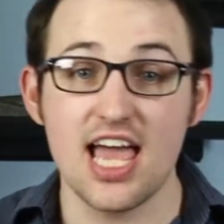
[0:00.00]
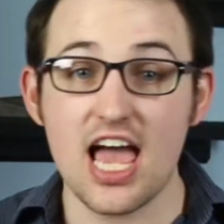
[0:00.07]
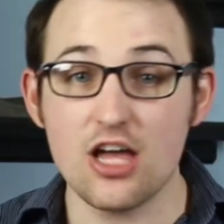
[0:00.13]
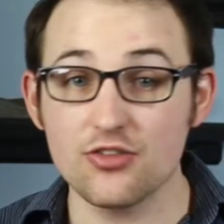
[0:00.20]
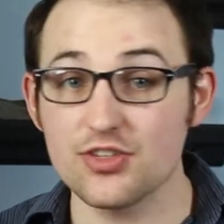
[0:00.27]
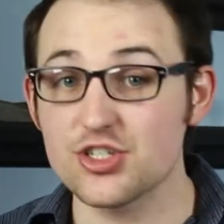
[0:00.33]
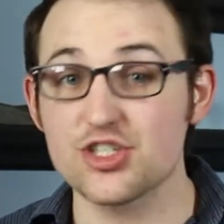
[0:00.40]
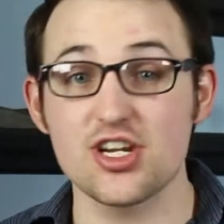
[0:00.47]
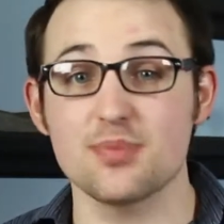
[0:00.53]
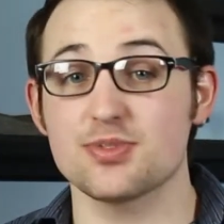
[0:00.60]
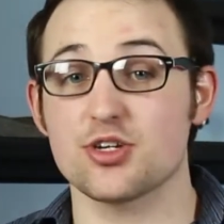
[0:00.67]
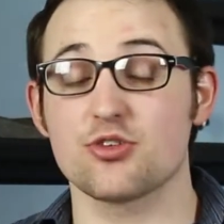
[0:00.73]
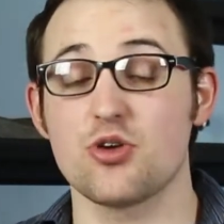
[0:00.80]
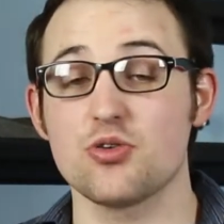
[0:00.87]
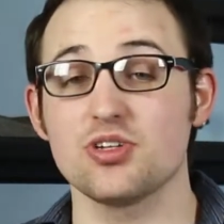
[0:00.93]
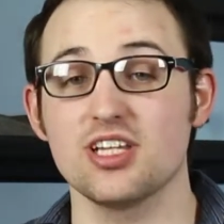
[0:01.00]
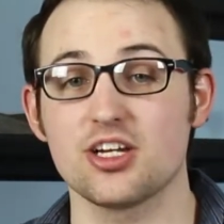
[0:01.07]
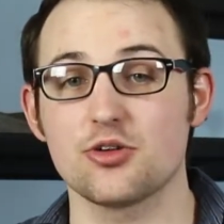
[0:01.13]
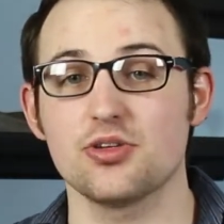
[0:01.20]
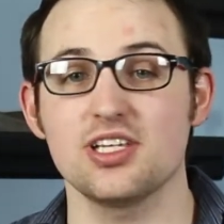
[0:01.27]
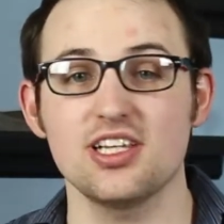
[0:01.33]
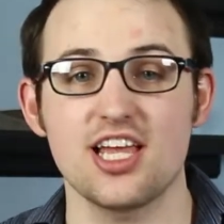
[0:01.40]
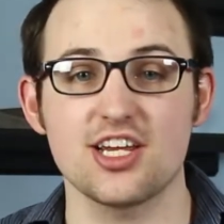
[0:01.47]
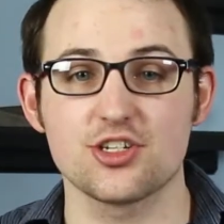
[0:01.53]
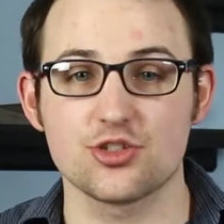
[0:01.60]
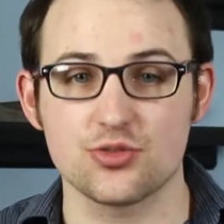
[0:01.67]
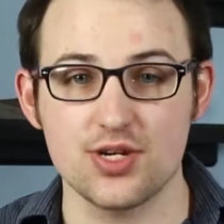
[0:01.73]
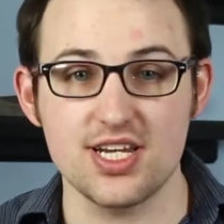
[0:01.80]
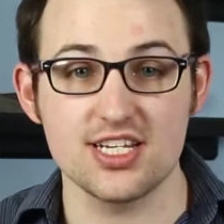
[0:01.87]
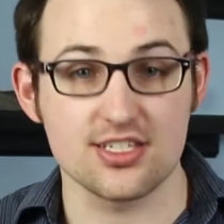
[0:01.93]
Elven ships are grown literally like
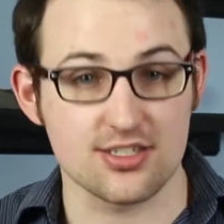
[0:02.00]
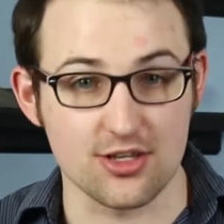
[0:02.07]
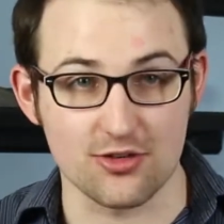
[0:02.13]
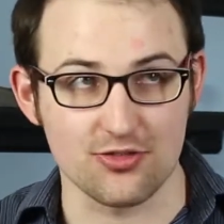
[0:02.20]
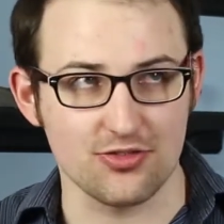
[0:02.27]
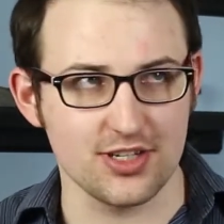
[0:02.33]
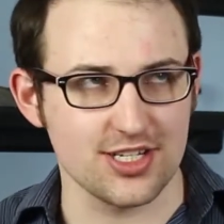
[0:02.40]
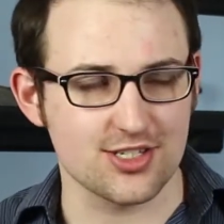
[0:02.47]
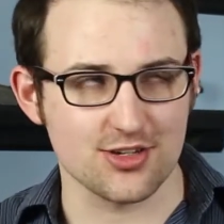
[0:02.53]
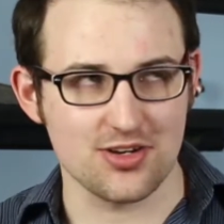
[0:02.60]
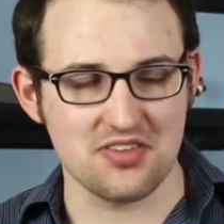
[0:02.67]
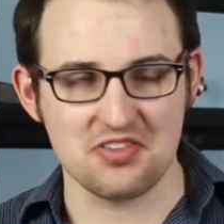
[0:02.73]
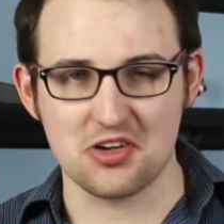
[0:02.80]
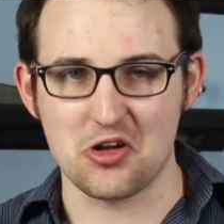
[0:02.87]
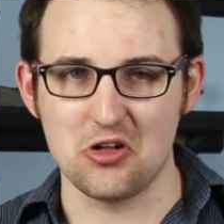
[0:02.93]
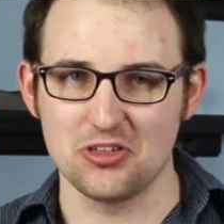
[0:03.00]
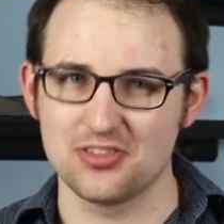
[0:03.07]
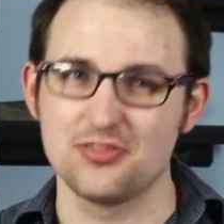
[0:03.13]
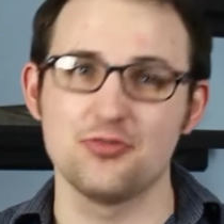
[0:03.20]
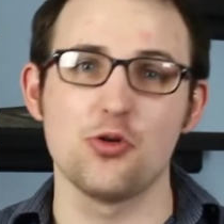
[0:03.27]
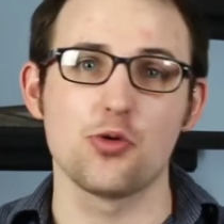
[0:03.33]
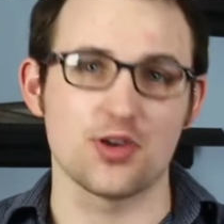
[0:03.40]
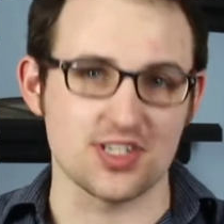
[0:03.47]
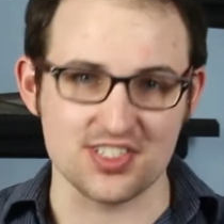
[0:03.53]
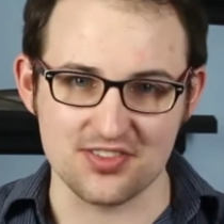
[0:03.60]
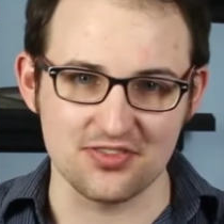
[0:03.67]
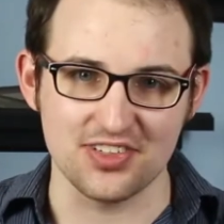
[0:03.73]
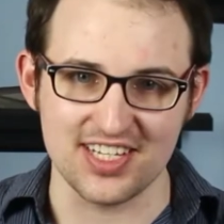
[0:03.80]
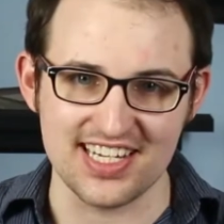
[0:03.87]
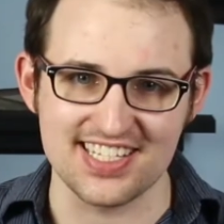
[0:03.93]
trees. Their fleets are even called forest
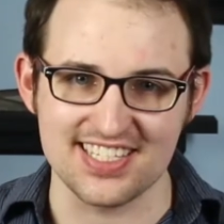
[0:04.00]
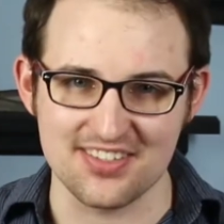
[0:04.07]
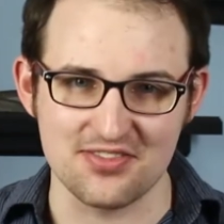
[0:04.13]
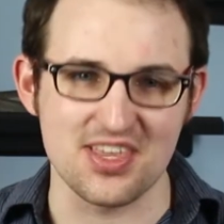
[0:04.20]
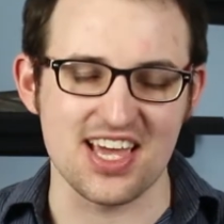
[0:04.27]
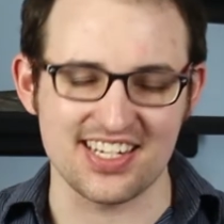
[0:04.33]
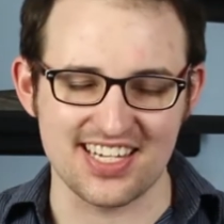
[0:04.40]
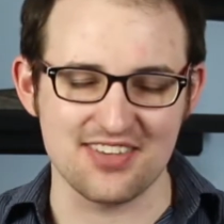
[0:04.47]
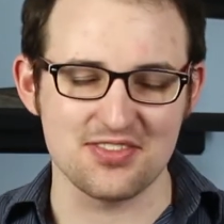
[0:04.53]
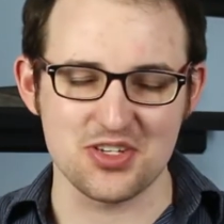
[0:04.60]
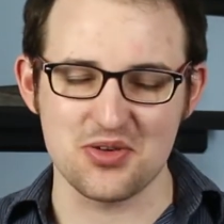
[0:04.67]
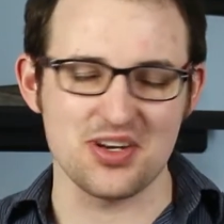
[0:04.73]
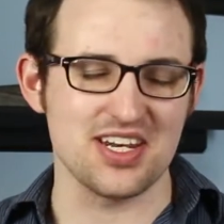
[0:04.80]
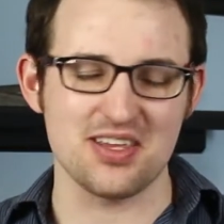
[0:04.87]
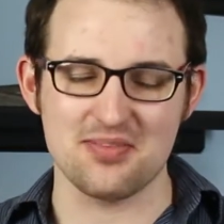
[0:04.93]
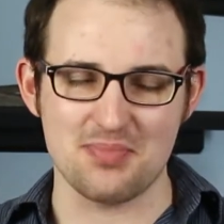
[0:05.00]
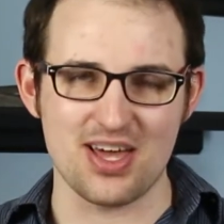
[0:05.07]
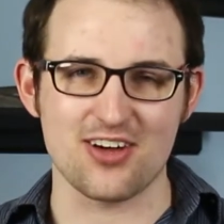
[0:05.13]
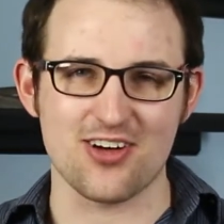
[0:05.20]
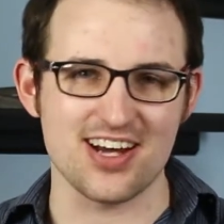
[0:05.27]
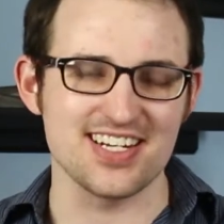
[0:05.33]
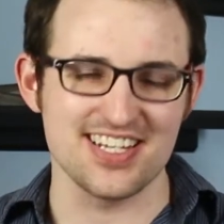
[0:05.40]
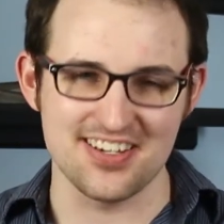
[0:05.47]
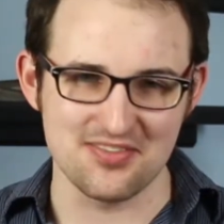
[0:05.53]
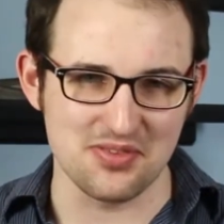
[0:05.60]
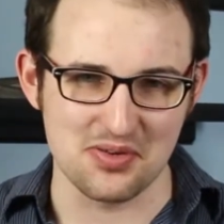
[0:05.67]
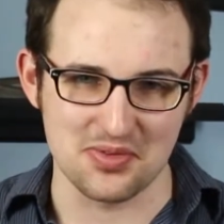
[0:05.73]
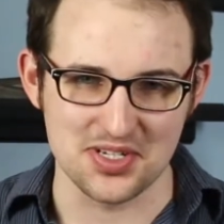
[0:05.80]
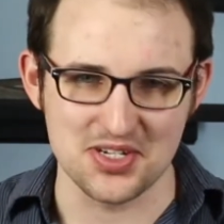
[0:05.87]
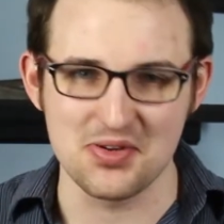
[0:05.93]
fleets, if that gives you any better idea of
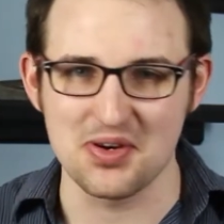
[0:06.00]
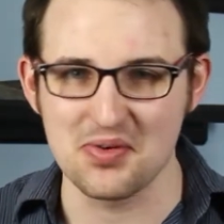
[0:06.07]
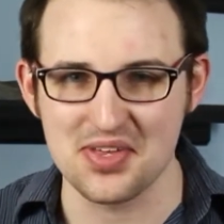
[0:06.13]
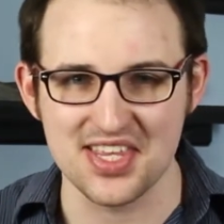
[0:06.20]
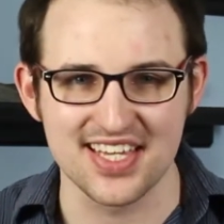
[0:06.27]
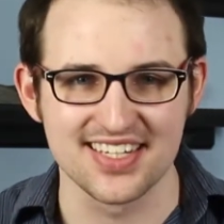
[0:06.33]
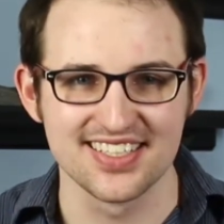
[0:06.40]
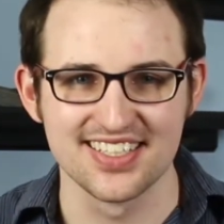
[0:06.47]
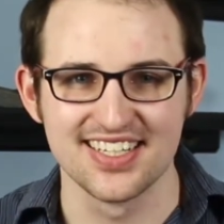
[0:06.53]
what we're doing with it.